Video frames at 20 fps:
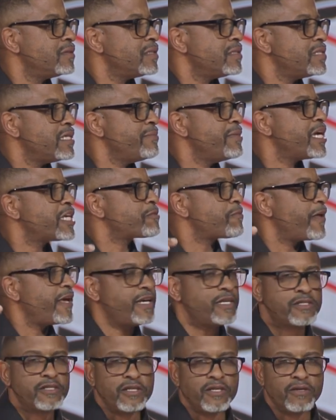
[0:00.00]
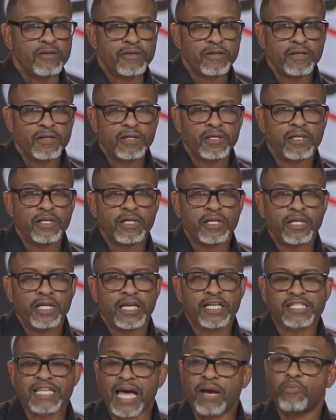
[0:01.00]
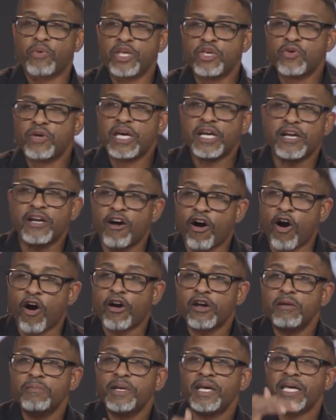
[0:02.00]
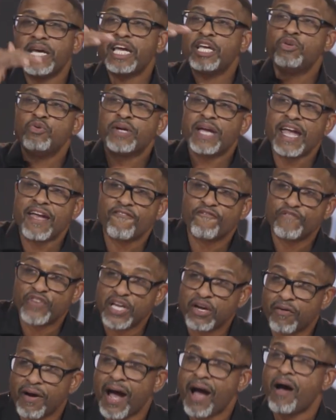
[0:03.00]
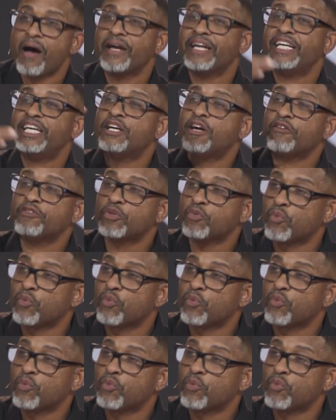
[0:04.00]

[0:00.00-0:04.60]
Let me explain it to you. It's like when you get in an argument and you can't figure out how to get off the